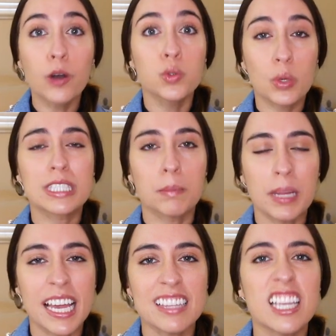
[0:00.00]
to
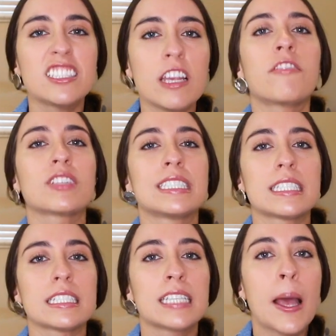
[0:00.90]
explain the
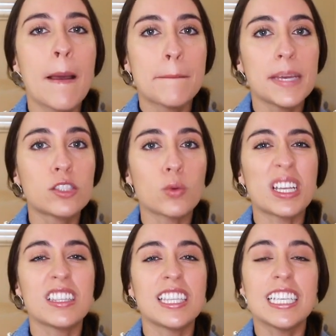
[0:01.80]
differences
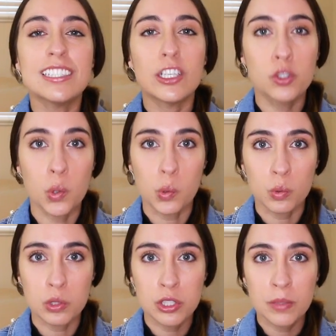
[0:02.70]
between these
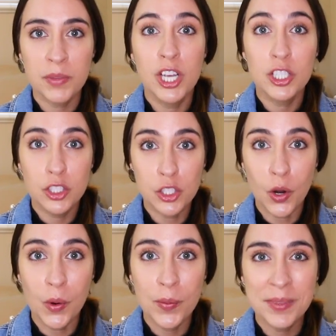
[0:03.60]
schools.
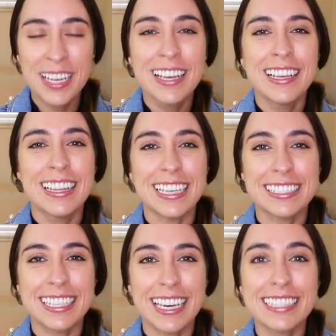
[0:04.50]
So
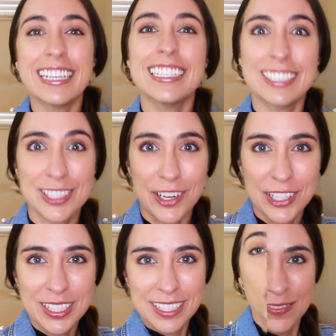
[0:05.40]
let's get started.